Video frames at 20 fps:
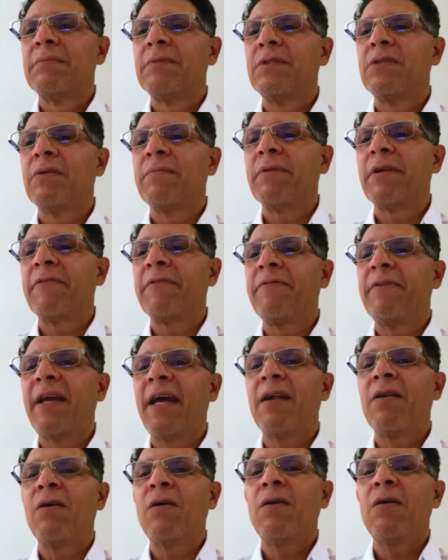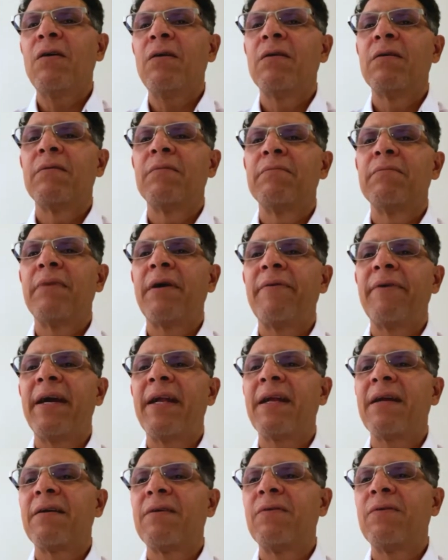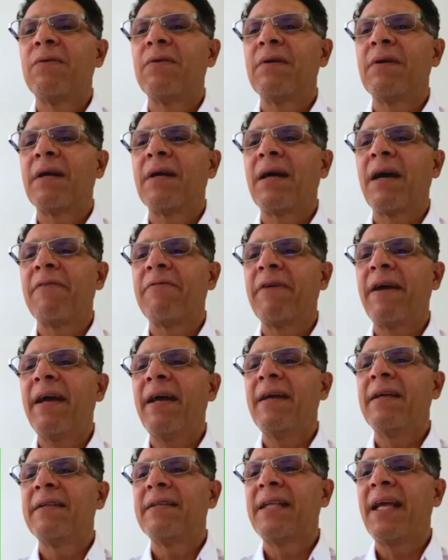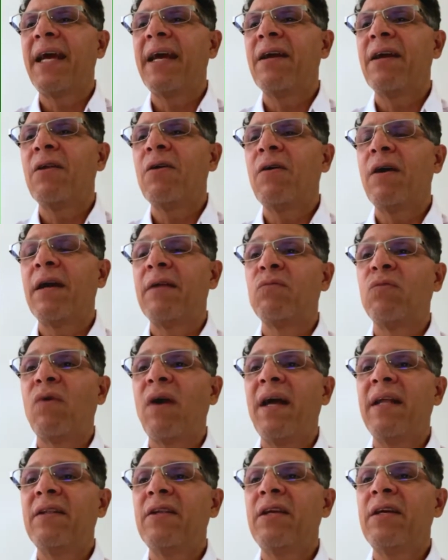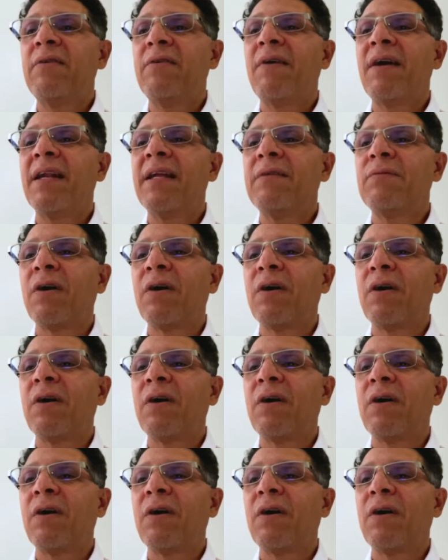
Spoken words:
Yo prefiero beber un café negro. And when do you want it?